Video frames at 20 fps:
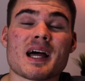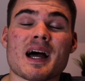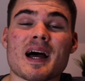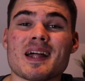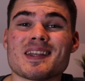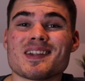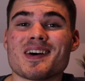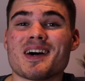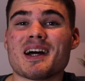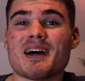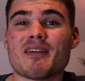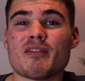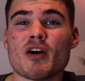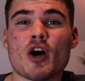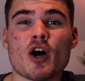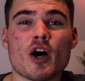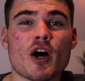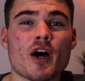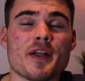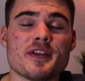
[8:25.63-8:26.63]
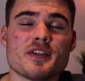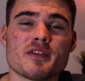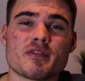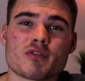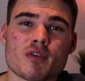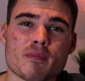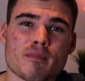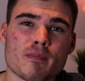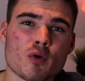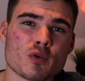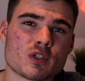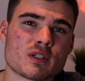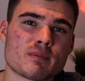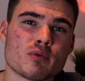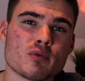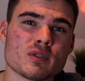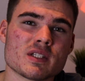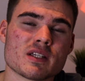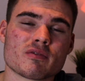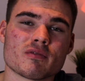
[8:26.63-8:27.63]
and I have heard from
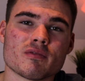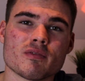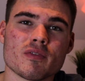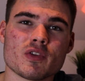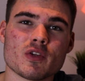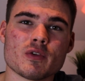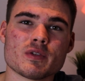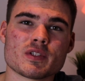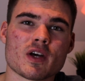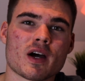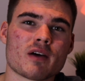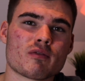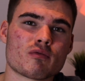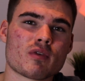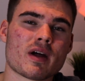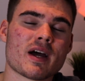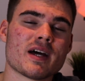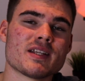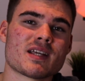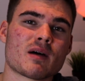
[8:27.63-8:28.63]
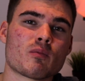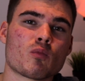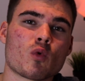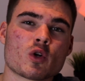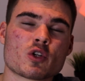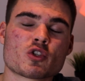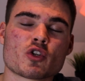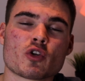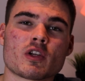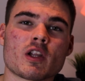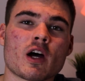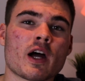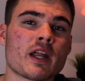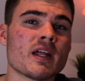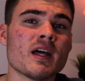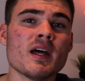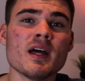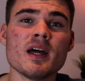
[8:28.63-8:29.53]
multiple different reviews that I've read and watched online